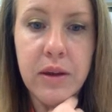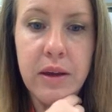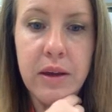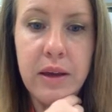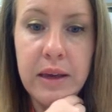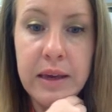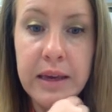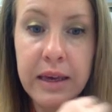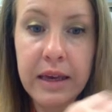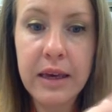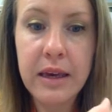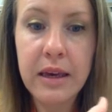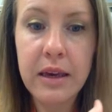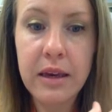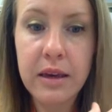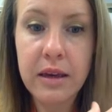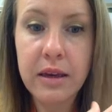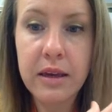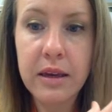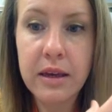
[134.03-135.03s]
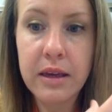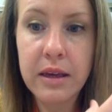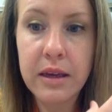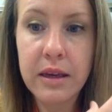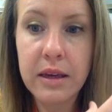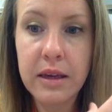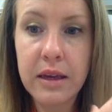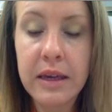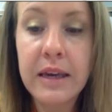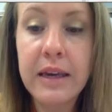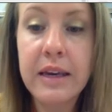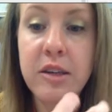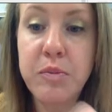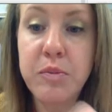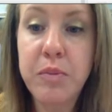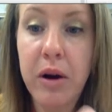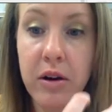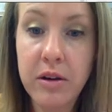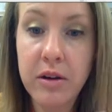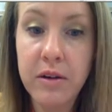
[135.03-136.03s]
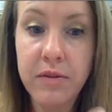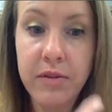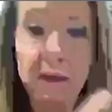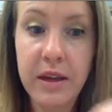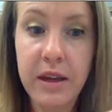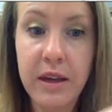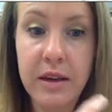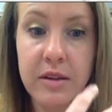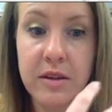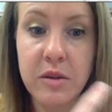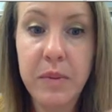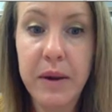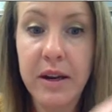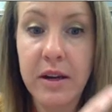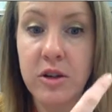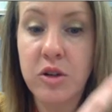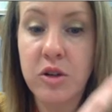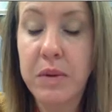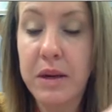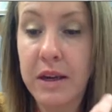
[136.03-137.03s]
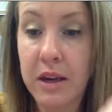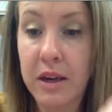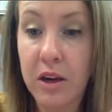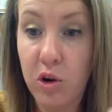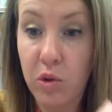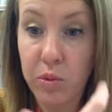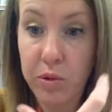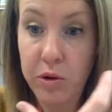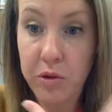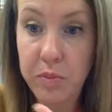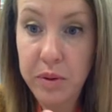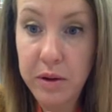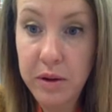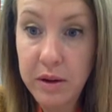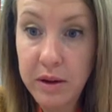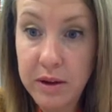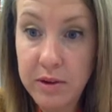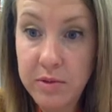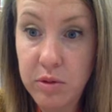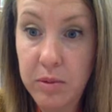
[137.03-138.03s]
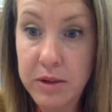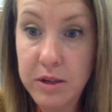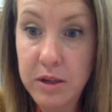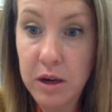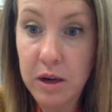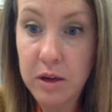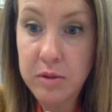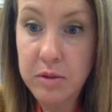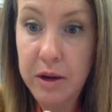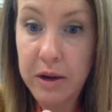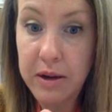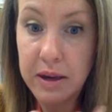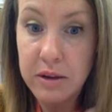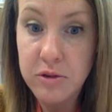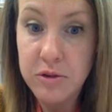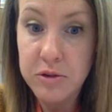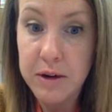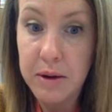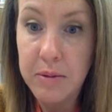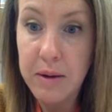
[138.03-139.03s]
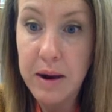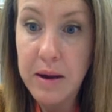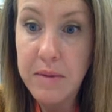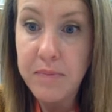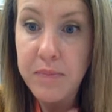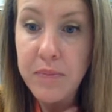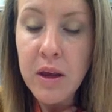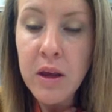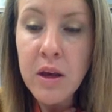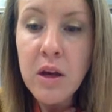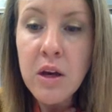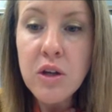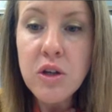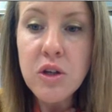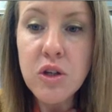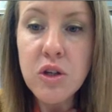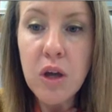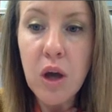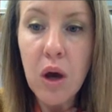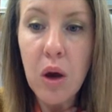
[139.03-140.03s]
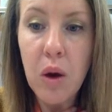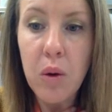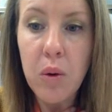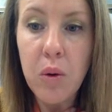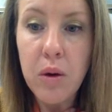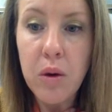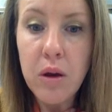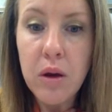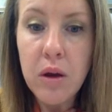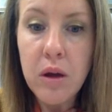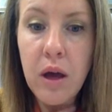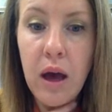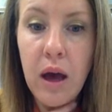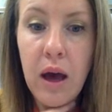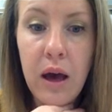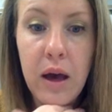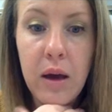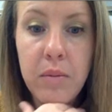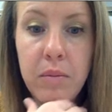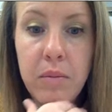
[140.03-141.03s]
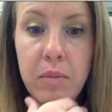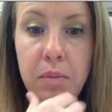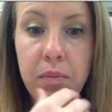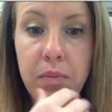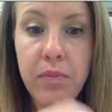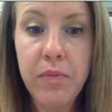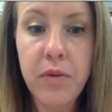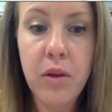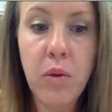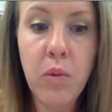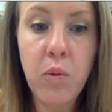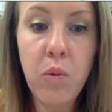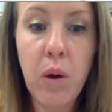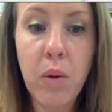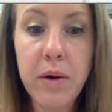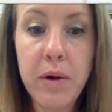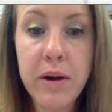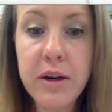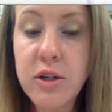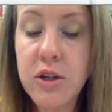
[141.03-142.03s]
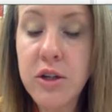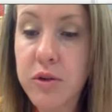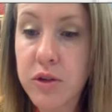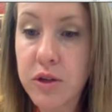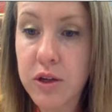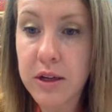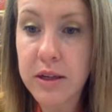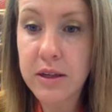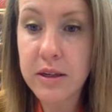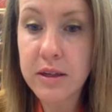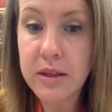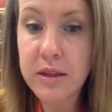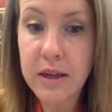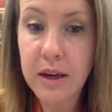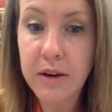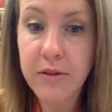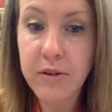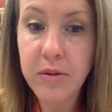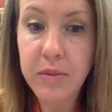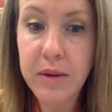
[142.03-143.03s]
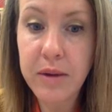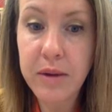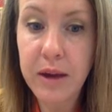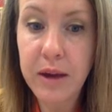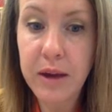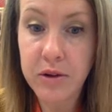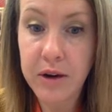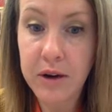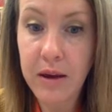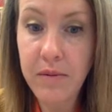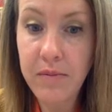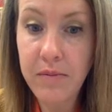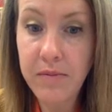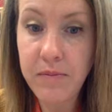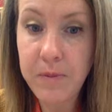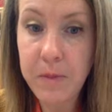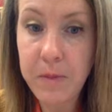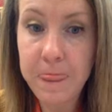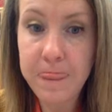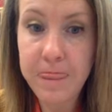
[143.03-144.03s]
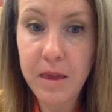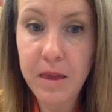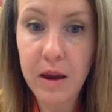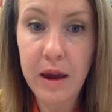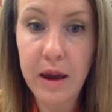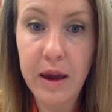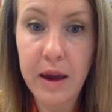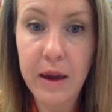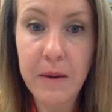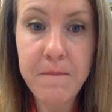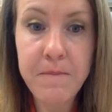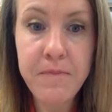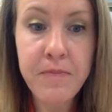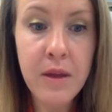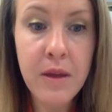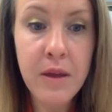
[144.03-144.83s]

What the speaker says: he is part of the Spanish speaking group is what we talked about yesterday, right? So what we're going to do is look at the scene from yesterday, okay?